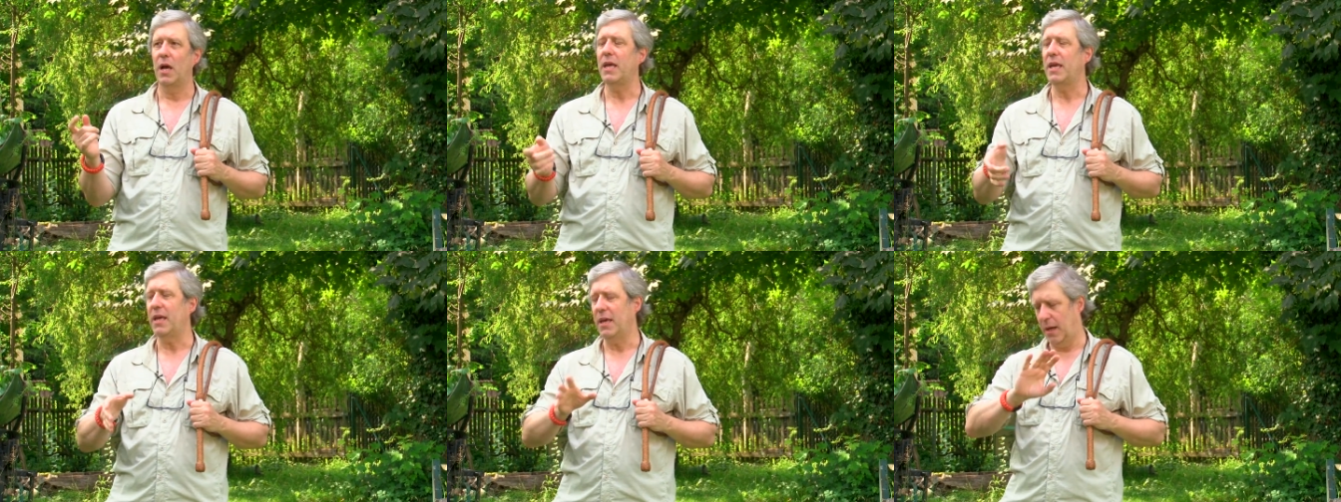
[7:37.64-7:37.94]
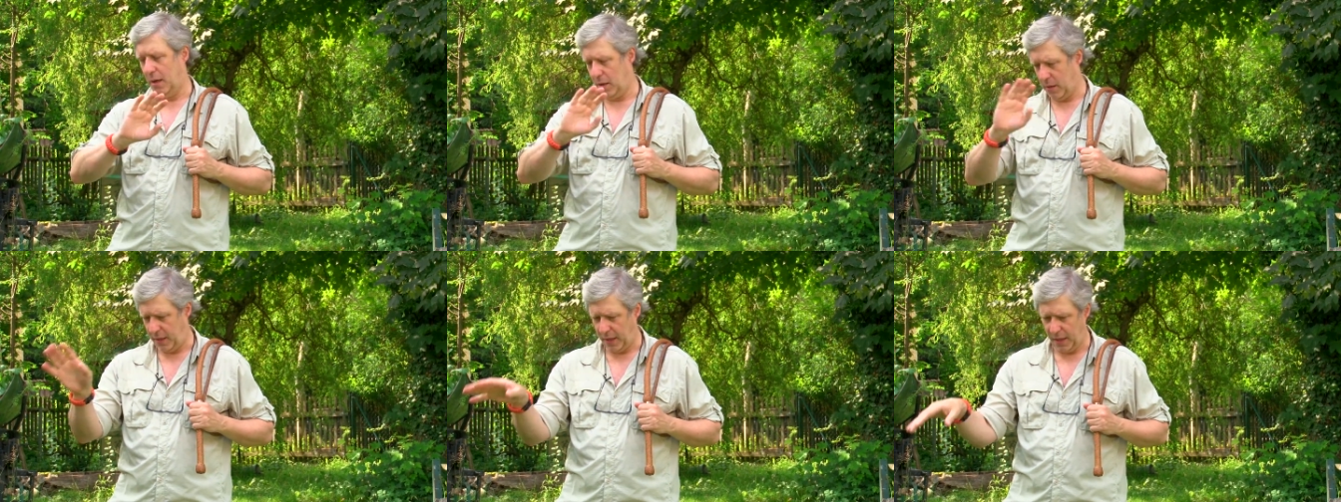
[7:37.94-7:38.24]
yeah,
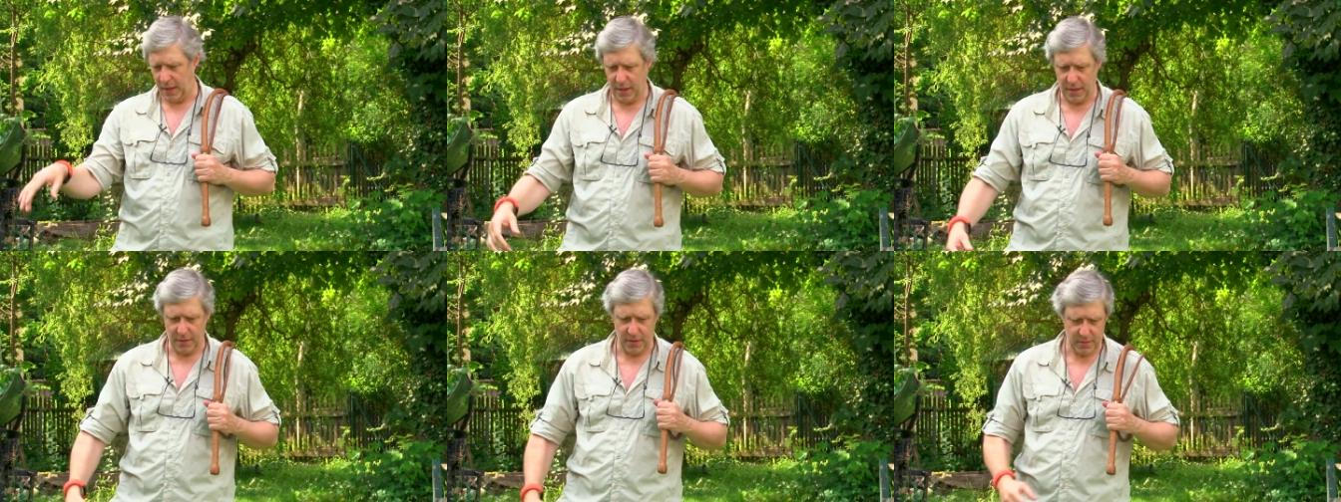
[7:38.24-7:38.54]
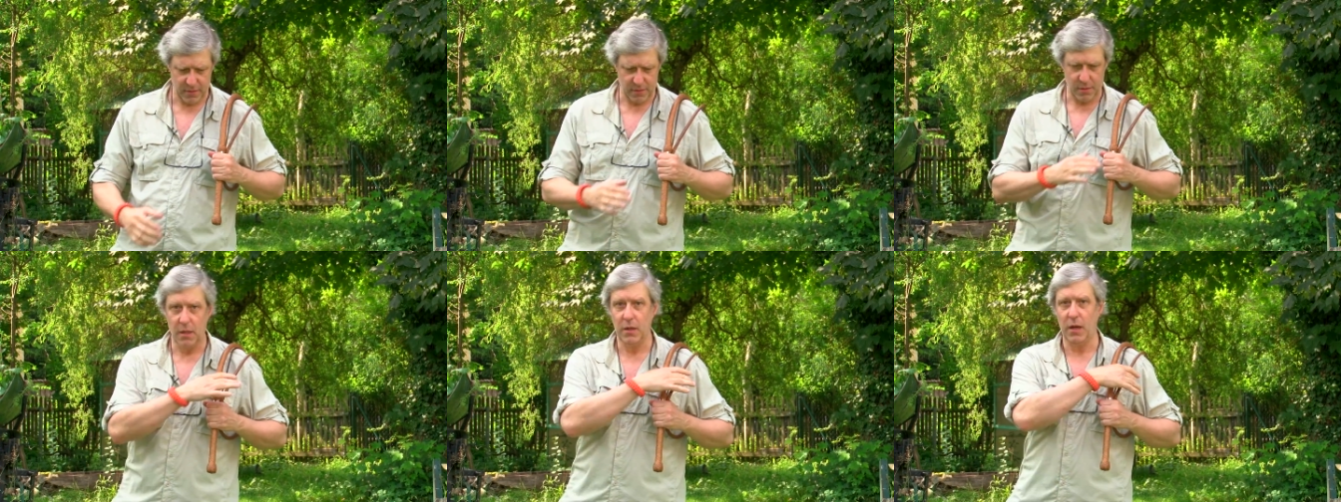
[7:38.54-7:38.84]
okay,
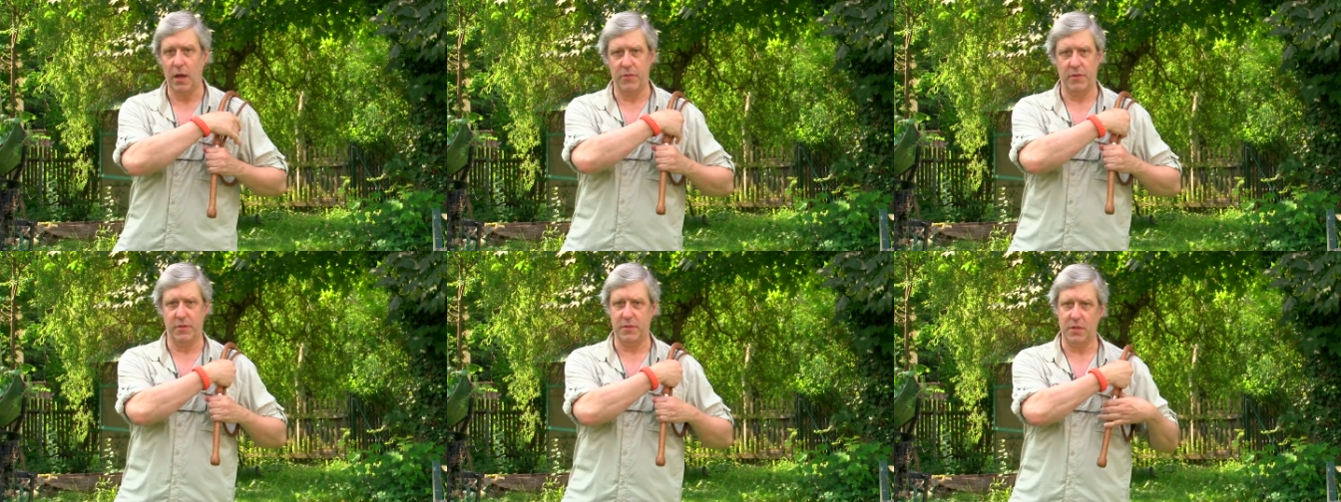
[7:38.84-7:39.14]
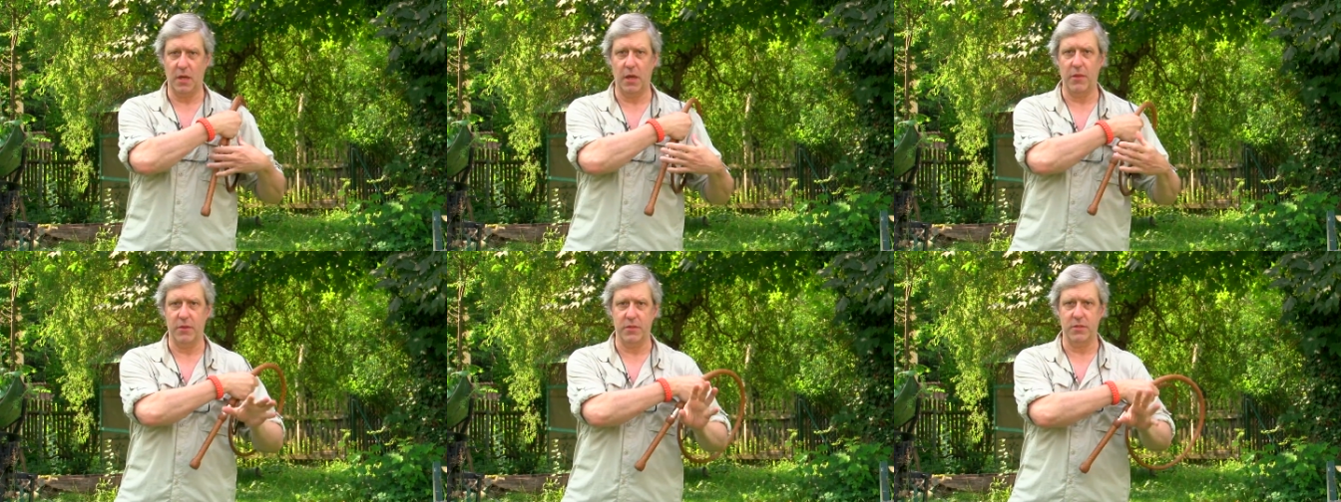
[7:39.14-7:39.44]
other
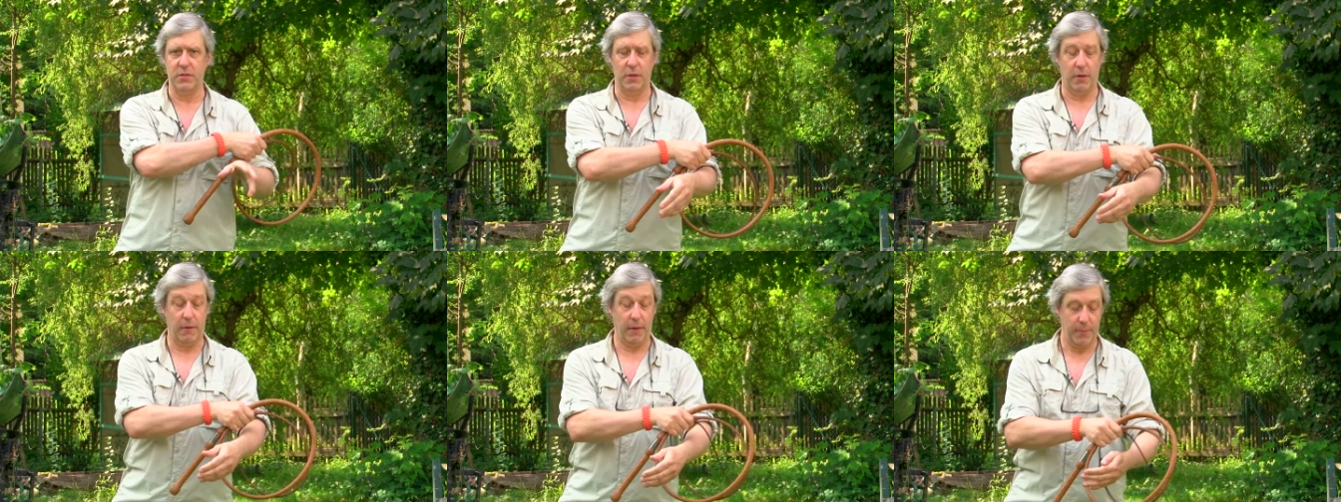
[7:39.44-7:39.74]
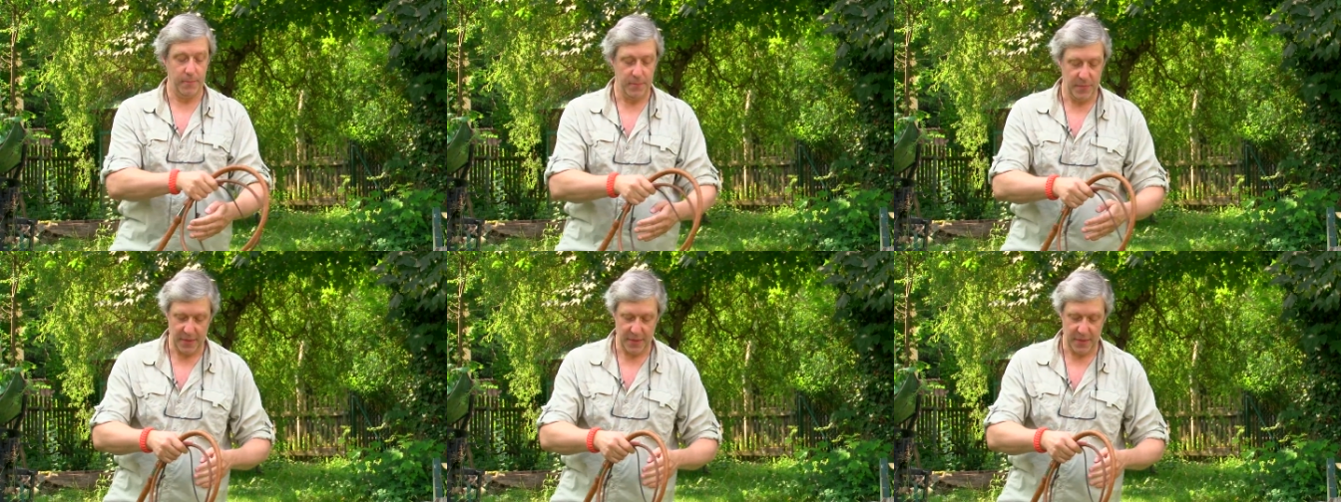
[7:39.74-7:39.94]
story.